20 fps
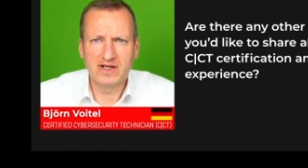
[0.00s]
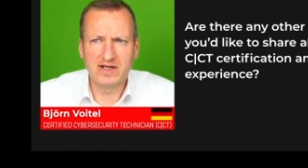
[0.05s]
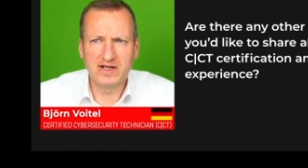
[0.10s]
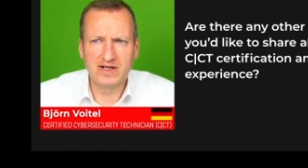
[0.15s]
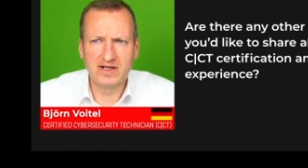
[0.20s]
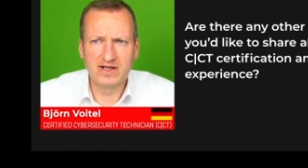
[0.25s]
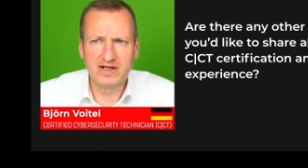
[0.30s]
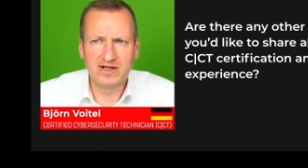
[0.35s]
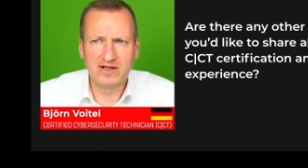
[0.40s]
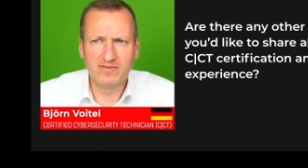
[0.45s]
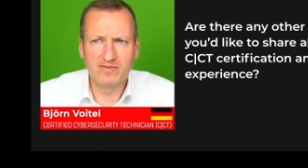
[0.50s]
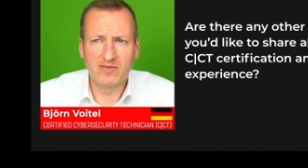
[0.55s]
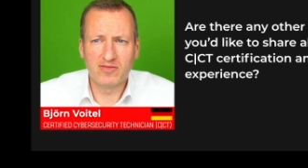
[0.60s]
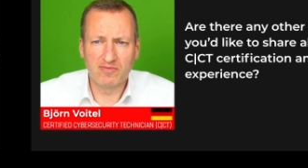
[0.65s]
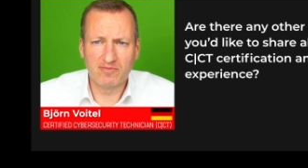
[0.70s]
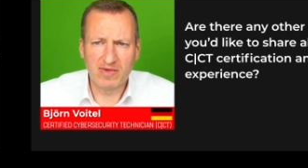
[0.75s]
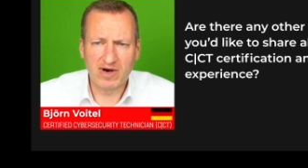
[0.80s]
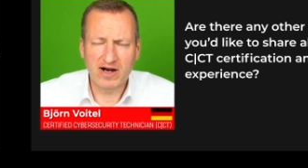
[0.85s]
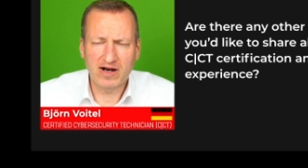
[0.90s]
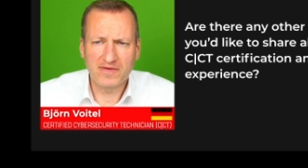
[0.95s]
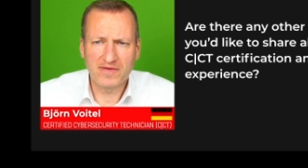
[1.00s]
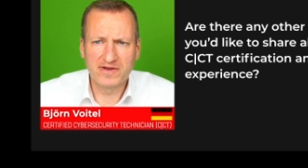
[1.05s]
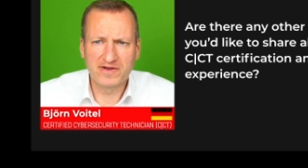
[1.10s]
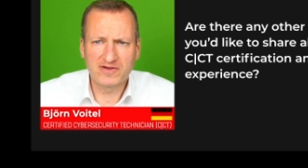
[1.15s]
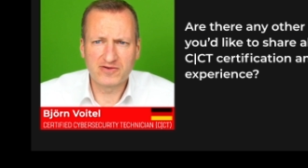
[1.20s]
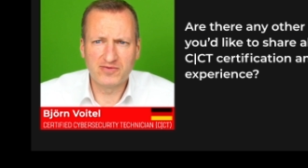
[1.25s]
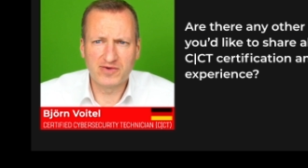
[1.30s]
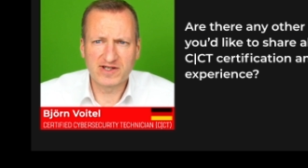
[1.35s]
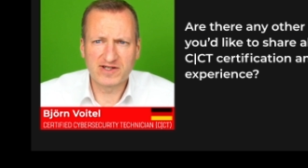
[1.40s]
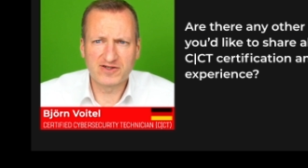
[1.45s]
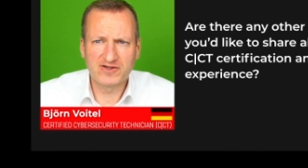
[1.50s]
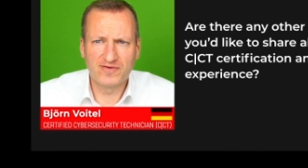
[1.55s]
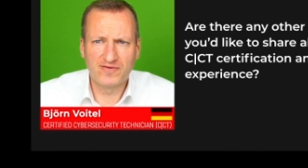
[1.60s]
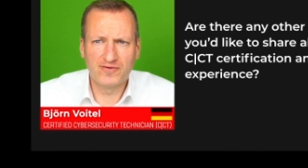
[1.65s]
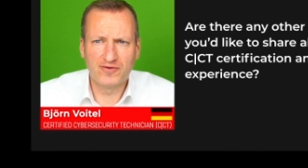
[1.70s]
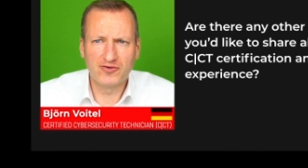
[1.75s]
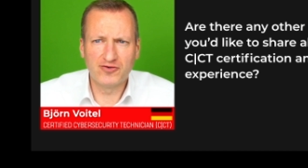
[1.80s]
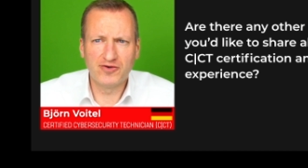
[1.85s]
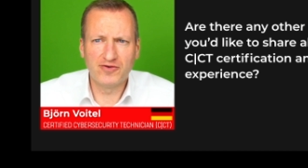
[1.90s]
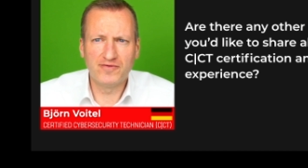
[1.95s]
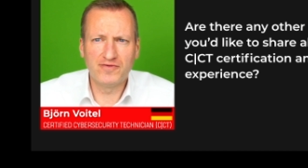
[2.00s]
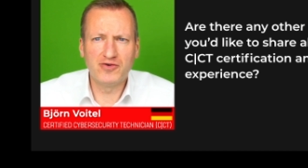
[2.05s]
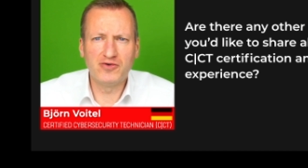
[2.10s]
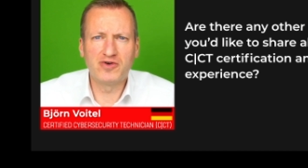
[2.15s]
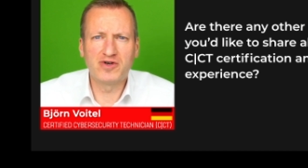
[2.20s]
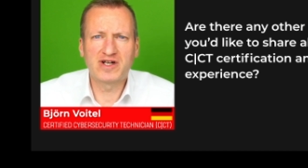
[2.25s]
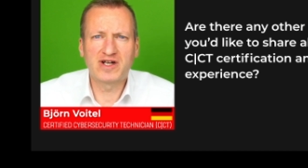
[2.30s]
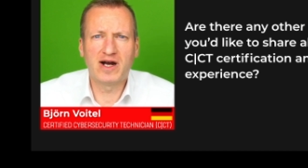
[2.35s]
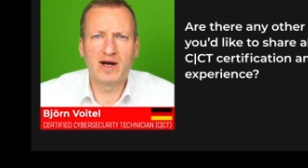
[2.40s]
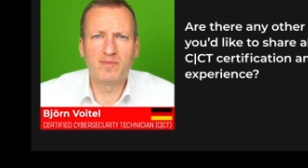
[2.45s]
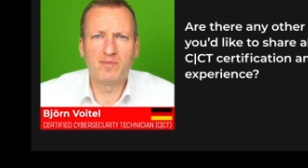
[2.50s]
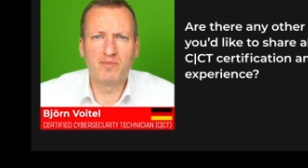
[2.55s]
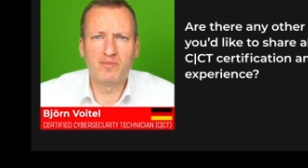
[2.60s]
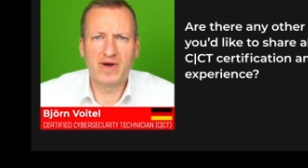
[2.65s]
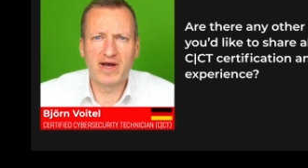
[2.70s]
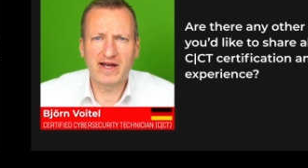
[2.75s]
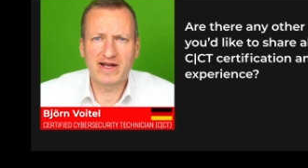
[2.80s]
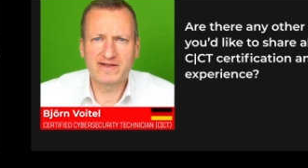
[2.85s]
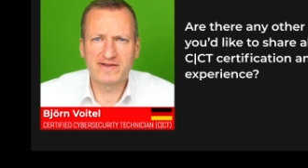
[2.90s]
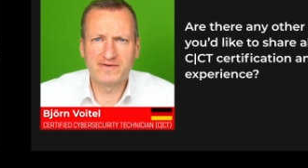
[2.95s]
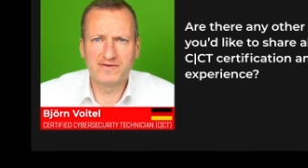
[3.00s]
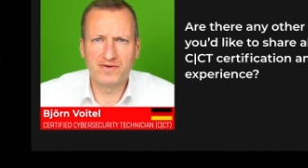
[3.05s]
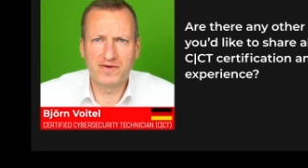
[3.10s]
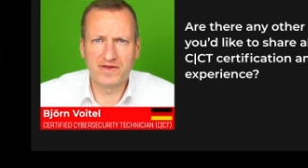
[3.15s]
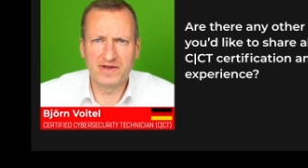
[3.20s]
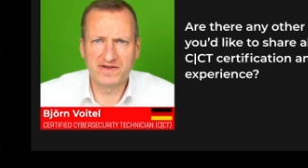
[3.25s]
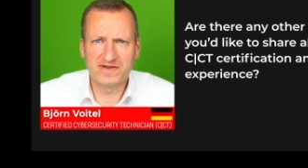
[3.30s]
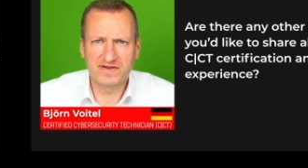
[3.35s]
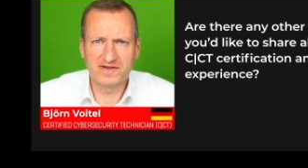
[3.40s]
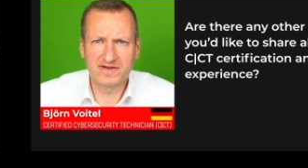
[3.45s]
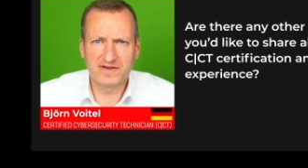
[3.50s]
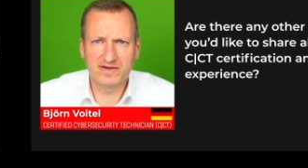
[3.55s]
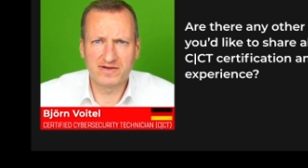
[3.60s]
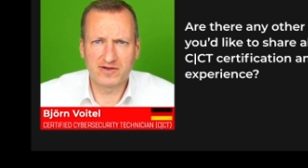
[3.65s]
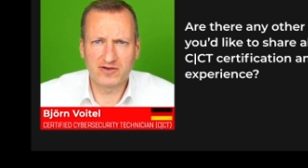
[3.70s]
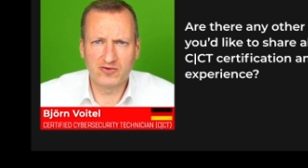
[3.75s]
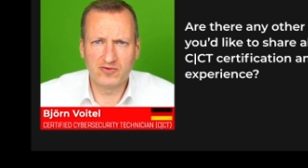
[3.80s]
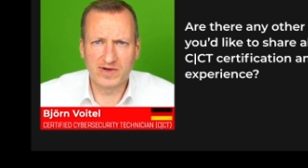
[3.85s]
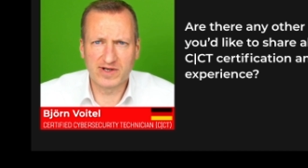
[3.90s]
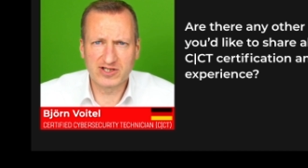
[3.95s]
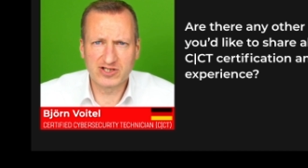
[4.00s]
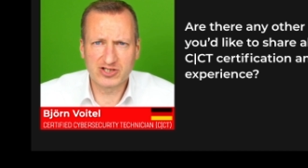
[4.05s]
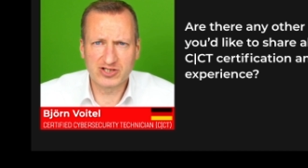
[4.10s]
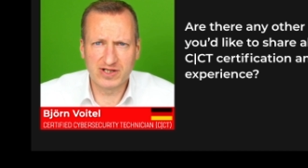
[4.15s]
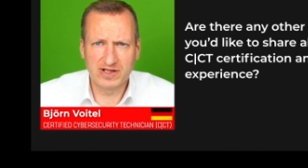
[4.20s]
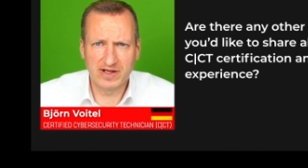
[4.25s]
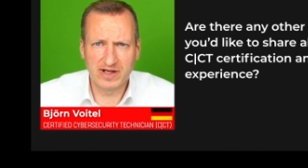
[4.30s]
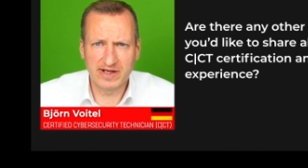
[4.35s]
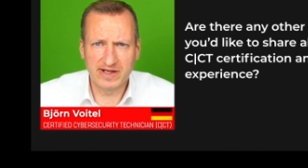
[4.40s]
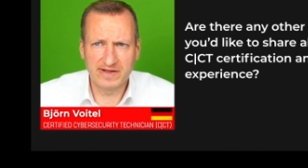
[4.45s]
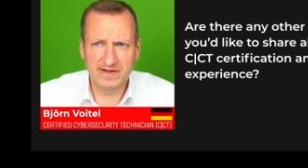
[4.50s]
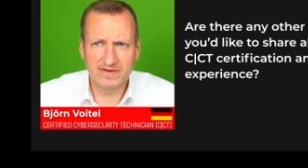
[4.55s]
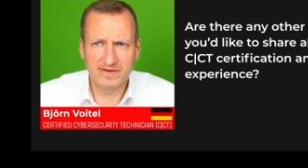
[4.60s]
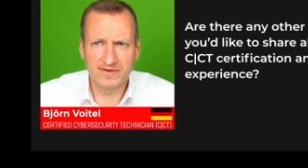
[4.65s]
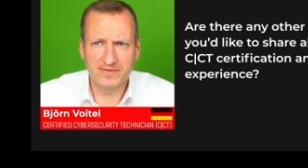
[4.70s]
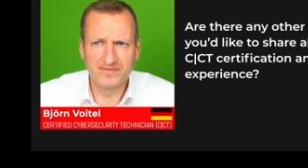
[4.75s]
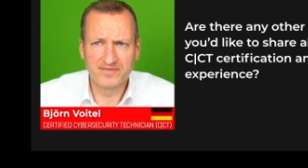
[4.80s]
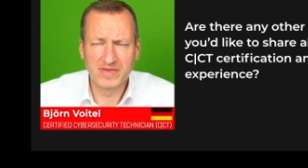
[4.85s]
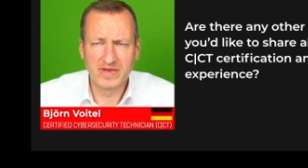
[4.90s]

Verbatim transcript: um, mark this question for review and come back to this question later.